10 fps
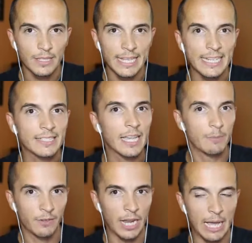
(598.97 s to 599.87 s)
Next time
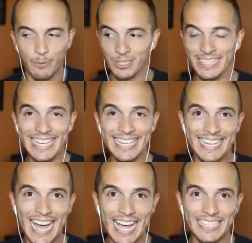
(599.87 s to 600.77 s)
never happens. These
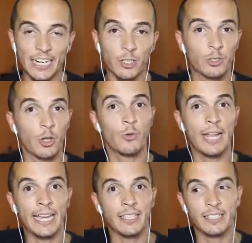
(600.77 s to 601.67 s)
guys are so
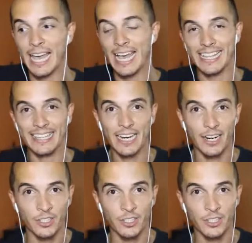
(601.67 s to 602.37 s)
nice that they are